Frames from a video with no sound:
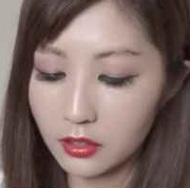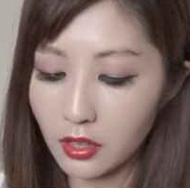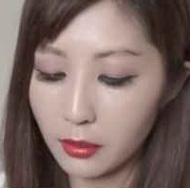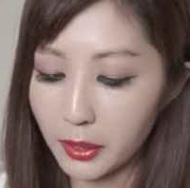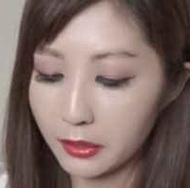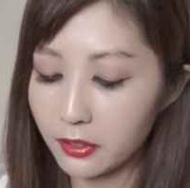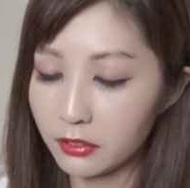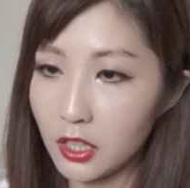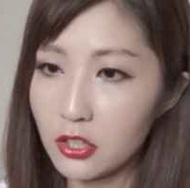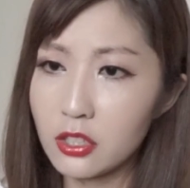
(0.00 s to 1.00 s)
compact
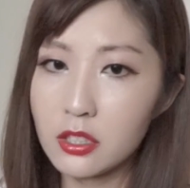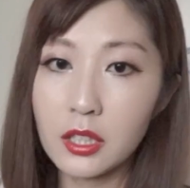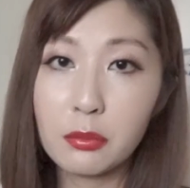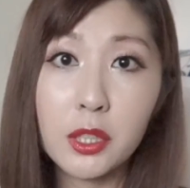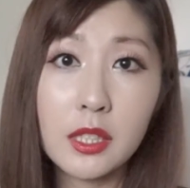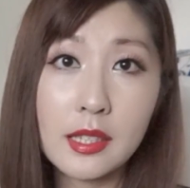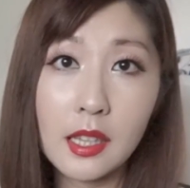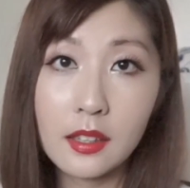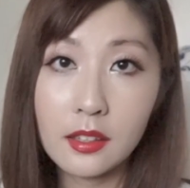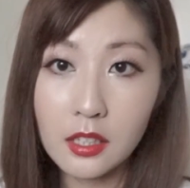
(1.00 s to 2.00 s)
foundations, I would
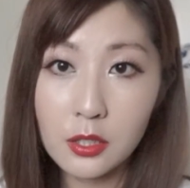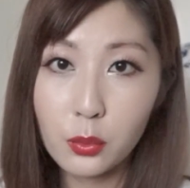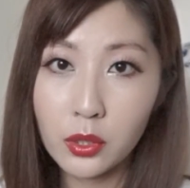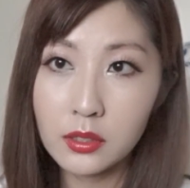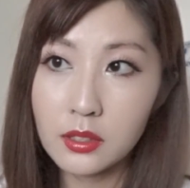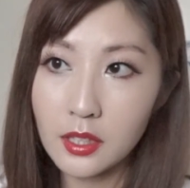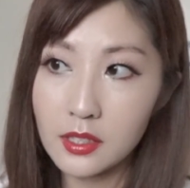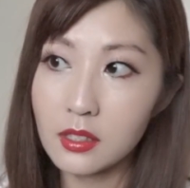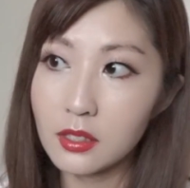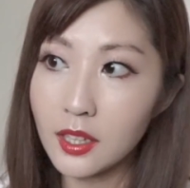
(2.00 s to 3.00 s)
say this one
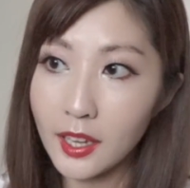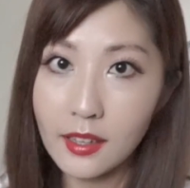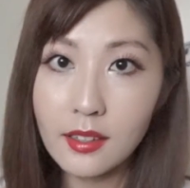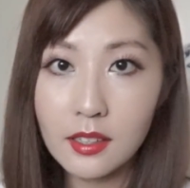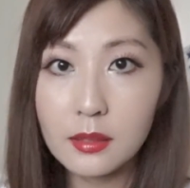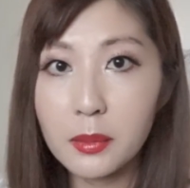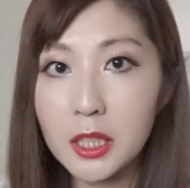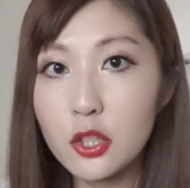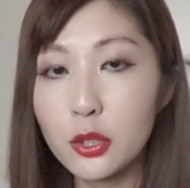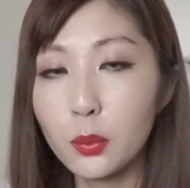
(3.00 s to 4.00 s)
doesn't cake as
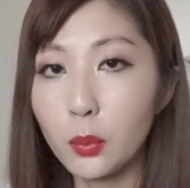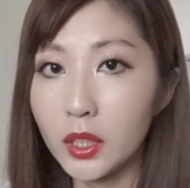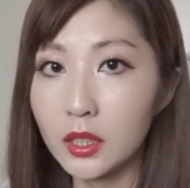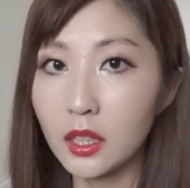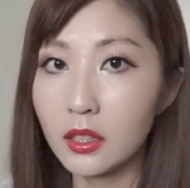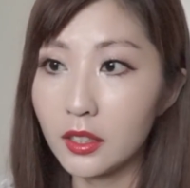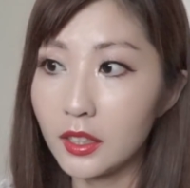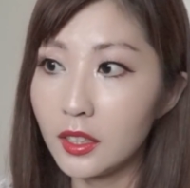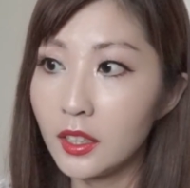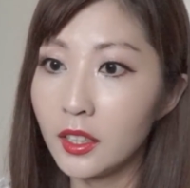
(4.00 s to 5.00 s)
much when
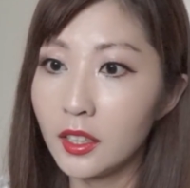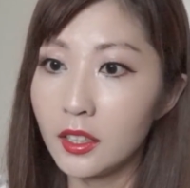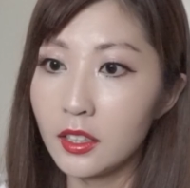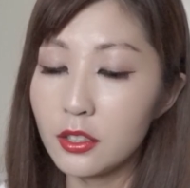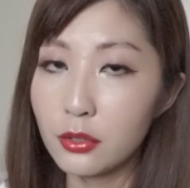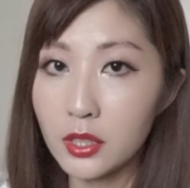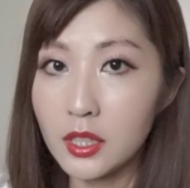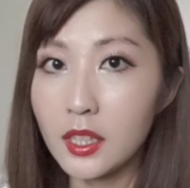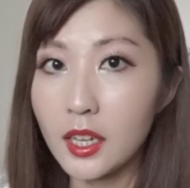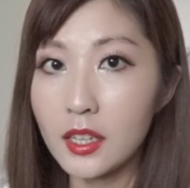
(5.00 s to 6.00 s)
I use
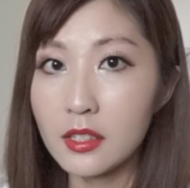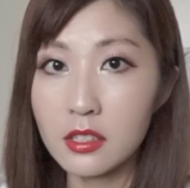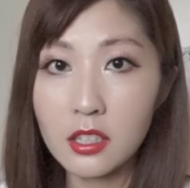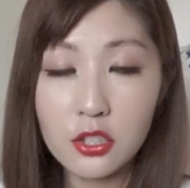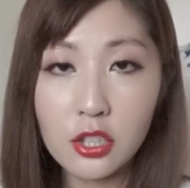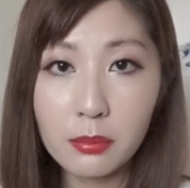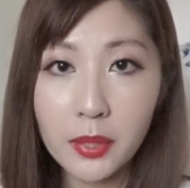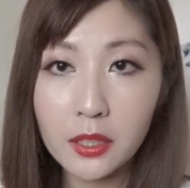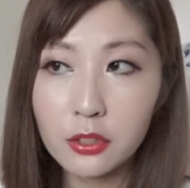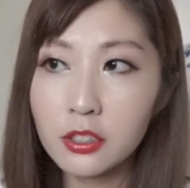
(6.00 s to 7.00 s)
it as a touch-up
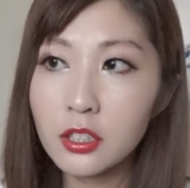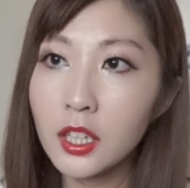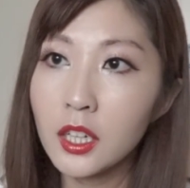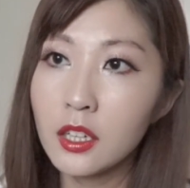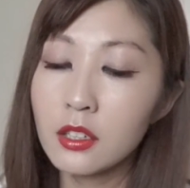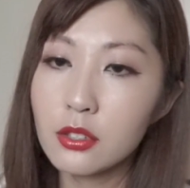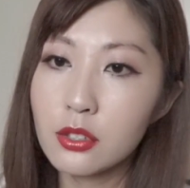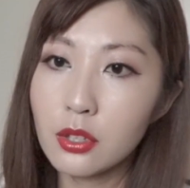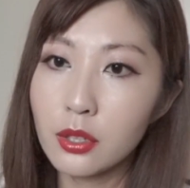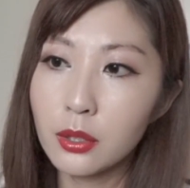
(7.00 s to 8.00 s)
powder.
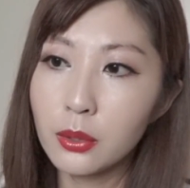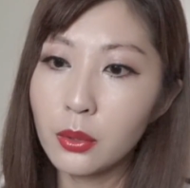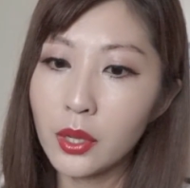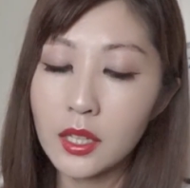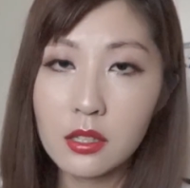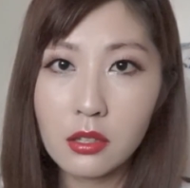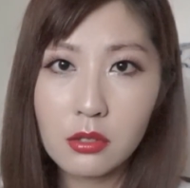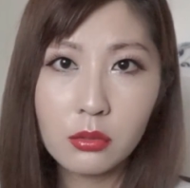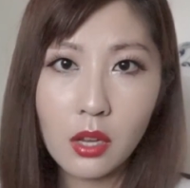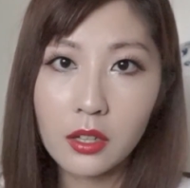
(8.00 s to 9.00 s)
So, and it's
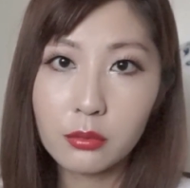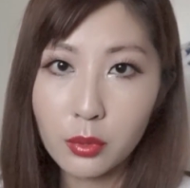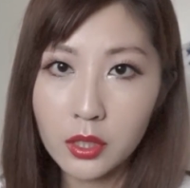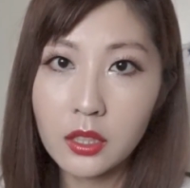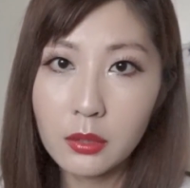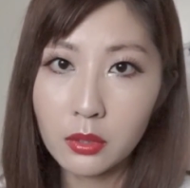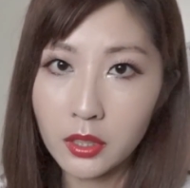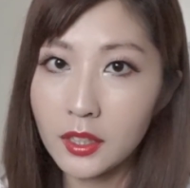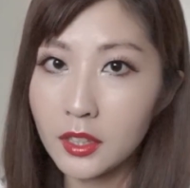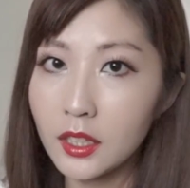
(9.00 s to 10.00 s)
also not
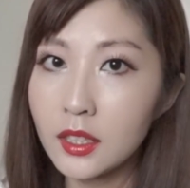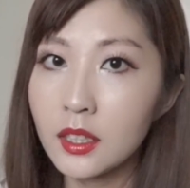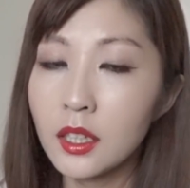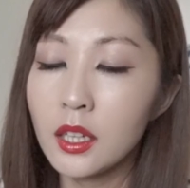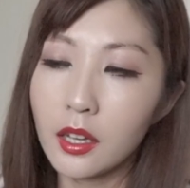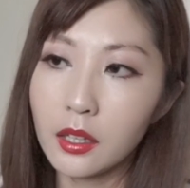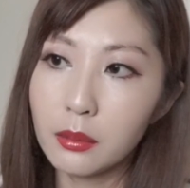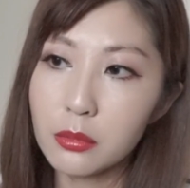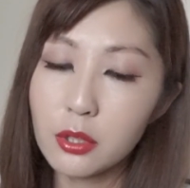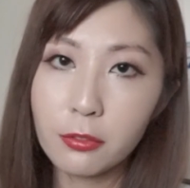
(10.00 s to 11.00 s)
really thick.
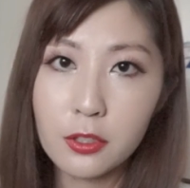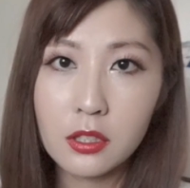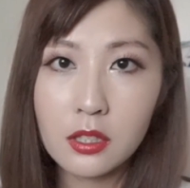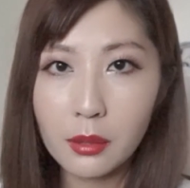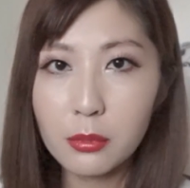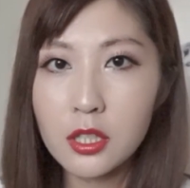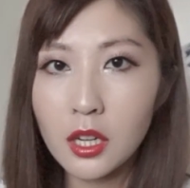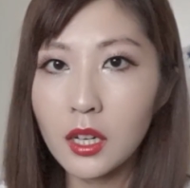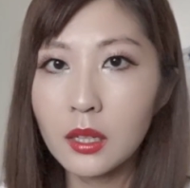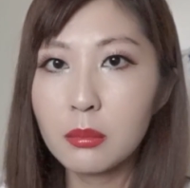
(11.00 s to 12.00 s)
So for
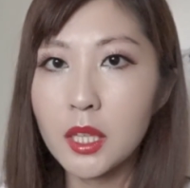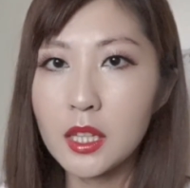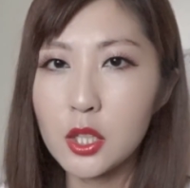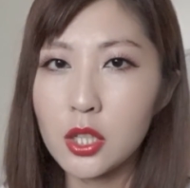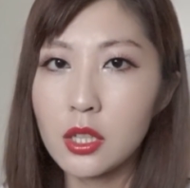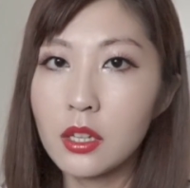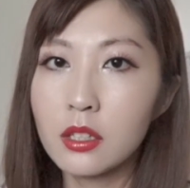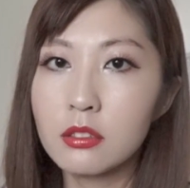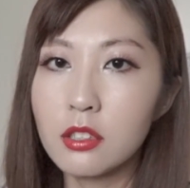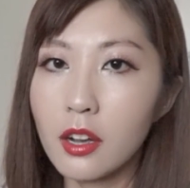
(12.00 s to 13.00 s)
summertime, it's
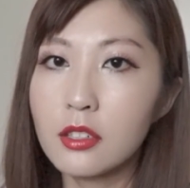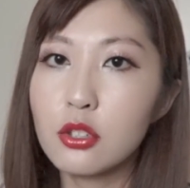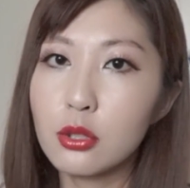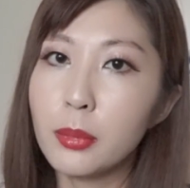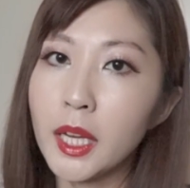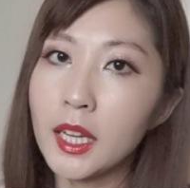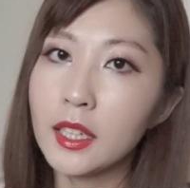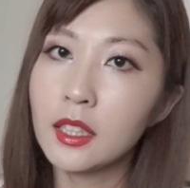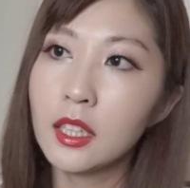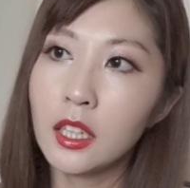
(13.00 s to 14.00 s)
not too
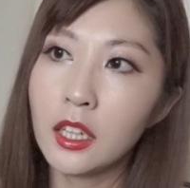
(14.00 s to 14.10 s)
bad.